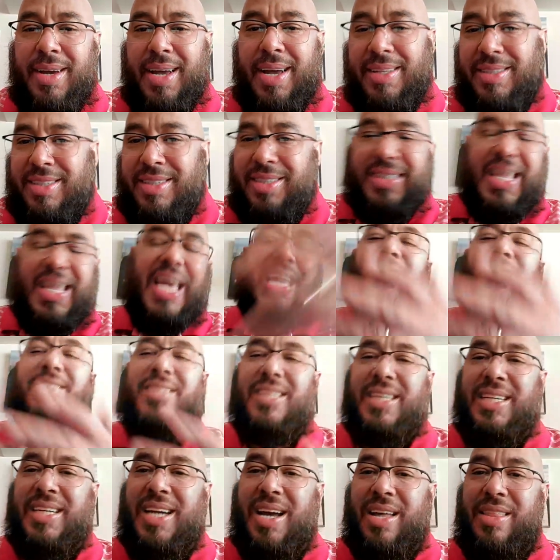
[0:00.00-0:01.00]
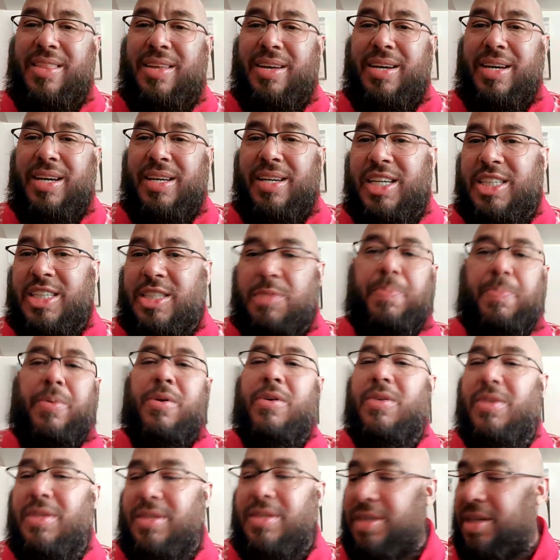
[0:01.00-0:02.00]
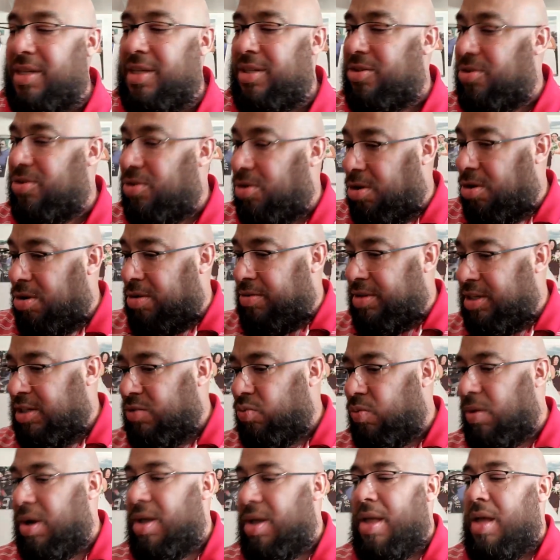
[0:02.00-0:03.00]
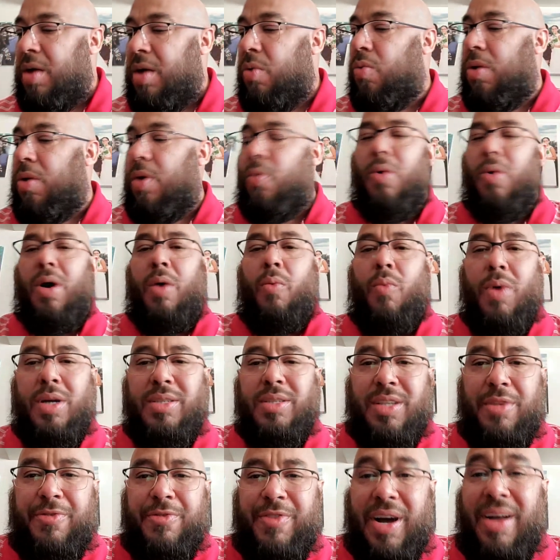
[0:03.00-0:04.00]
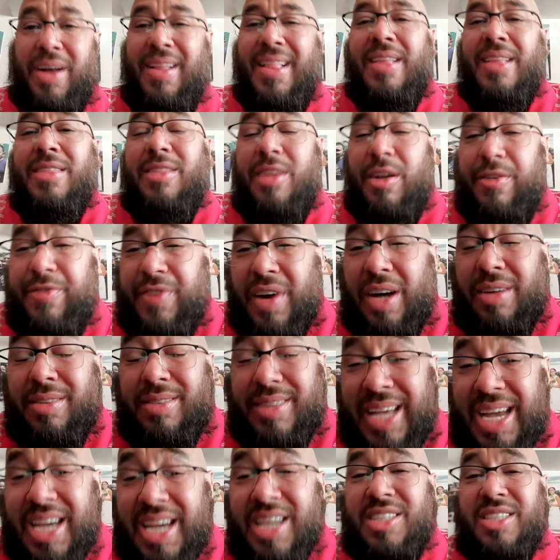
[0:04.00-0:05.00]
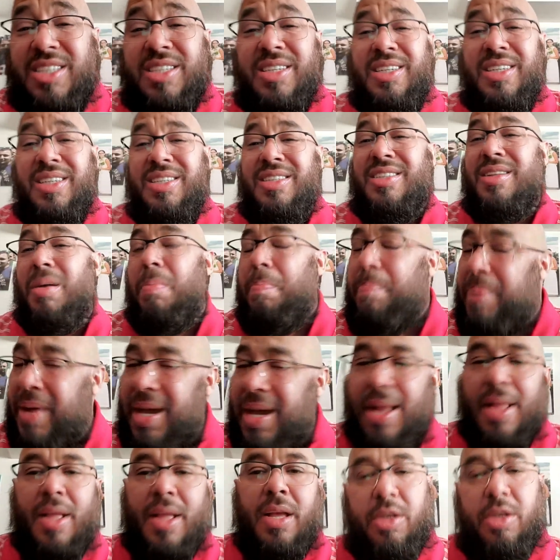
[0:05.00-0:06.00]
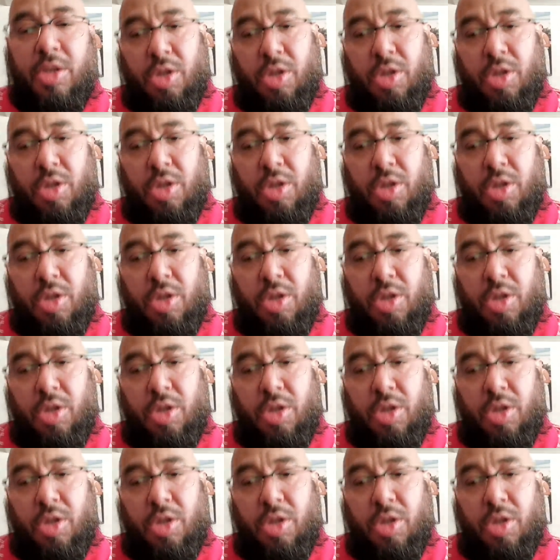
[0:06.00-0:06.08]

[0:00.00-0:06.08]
and stays together and experiences all these? What's the foundation is the big.